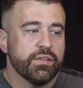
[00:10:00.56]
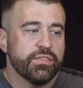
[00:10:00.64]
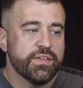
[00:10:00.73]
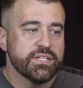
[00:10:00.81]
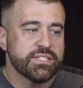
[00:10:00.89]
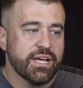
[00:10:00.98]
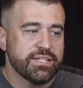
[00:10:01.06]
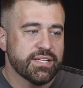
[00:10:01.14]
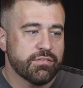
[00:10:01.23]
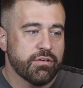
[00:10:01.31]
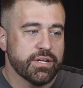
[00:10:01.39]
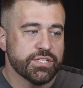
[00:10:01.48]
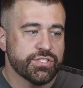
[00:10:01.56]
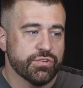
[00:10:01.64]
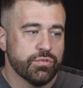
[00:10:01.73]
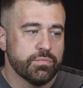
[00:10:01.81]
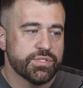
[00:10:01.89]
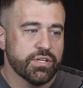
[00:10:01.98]
This itinerary
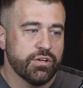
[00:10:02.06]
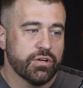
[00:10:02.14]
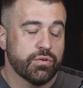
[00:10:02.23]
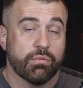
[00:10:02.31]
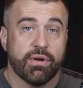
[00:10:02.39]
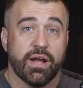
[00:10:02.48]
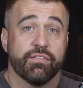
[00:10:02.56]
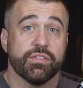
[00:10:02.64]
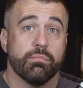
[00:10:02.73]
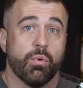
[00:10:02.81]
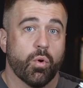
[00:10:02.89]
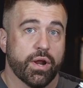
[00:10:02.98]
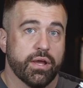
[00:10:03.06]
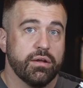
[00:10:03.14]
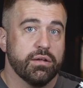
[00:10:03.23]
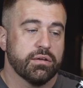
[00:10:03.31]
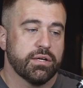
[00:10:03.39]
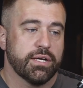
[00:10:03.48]
assumes that you're going to arrive in the
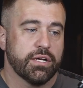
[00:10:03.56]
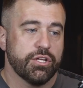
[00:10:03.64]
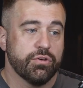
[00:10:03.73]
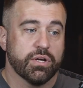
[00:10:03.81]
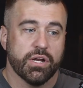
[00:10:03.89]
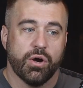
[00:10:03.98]
morning. Uh, you can